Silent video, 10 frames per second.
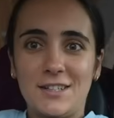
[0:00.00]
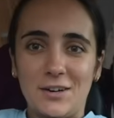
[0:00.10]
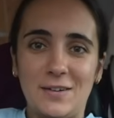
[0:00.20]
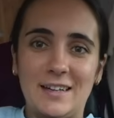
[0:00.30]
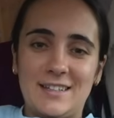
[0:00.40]
So
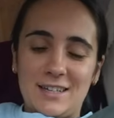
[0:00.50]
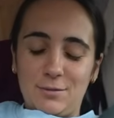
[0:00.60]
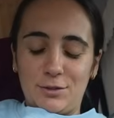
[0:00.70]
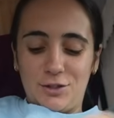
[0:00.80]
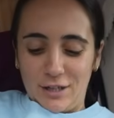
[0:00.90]
So let's see
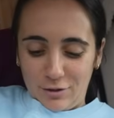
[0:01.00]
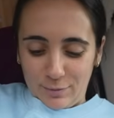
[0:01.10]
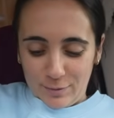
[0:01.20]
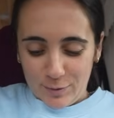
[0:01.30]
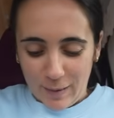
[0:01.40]
what Shane
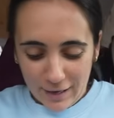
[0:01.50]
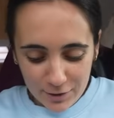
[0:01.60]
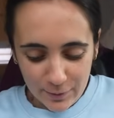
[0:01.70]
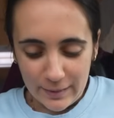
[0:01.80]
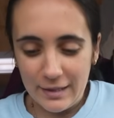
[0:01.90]
comes
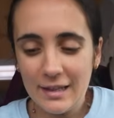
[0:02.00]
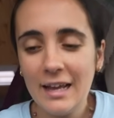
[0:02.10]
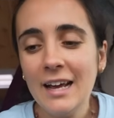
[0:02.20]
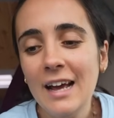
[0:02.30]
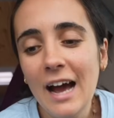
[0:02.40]
back with.
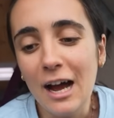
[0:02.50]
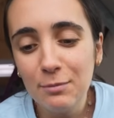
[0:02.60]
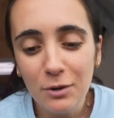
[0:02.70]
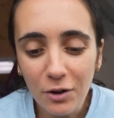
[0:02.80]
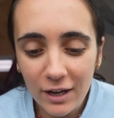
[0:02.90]
I'm
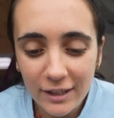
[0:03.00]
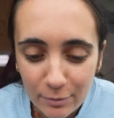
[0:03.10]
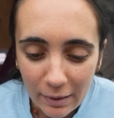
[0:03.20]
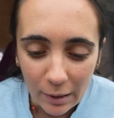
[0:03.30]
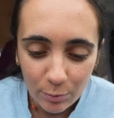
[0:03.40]
looking at the
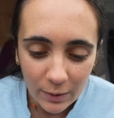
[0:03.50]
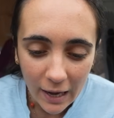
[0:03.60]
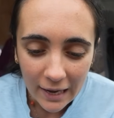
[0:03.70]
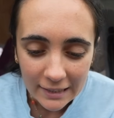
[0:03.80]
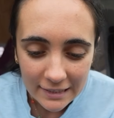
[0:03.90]
map
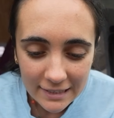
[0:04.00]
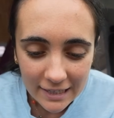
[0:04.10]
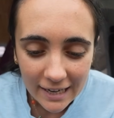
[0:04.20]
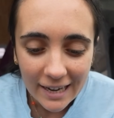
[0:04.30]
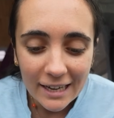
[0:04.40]
and
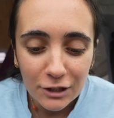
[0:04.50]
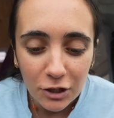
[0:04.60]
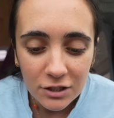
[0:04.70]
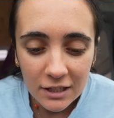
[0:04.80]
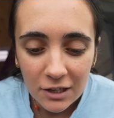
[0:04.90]
it
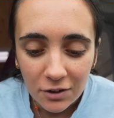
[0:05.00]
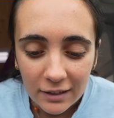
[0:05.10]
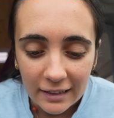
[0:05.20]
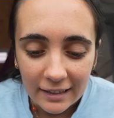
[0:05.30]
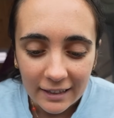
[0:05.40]
doesn't look
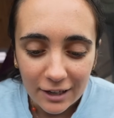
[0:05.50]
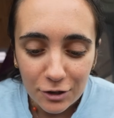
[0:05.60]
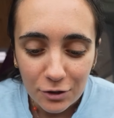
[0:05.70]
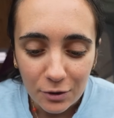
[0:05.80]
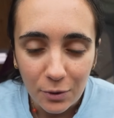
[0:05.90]
like
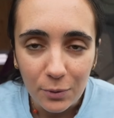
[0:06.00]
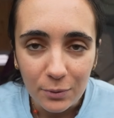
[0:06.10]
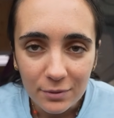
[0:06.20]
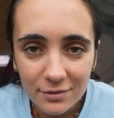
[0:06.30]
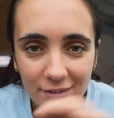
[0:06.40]
you
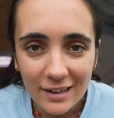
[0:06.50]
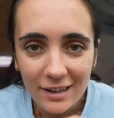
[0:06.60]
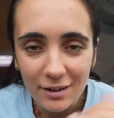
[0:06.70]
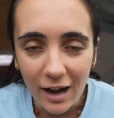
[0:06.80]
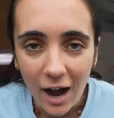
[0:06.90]
go
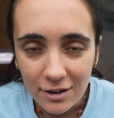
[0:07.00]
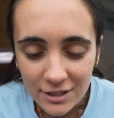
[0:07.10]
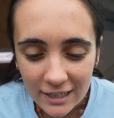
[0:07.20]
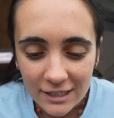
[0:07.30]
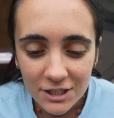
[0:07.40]
out
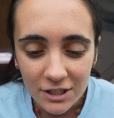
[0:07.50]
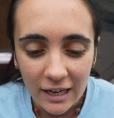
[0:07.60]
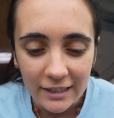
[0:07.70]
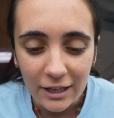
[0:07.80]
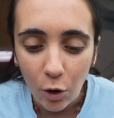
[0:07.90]
into
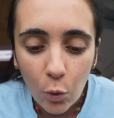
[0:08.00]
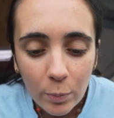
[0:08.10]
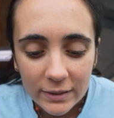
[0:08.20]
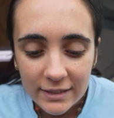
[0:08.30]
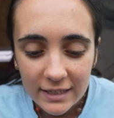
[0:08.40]
like the
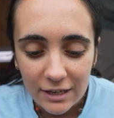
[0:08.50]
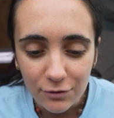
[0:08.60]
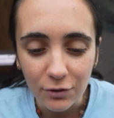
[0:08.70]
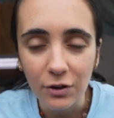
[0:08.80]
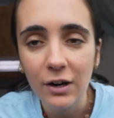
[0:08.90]
open sea
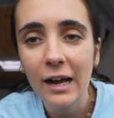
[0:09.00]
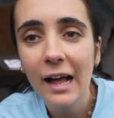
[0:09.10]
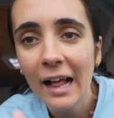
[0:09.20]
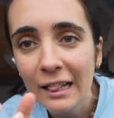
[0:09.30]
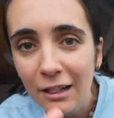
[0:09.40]
for
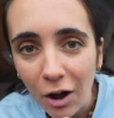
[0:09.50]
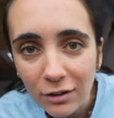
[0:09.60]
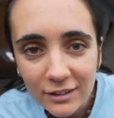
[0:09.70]
a long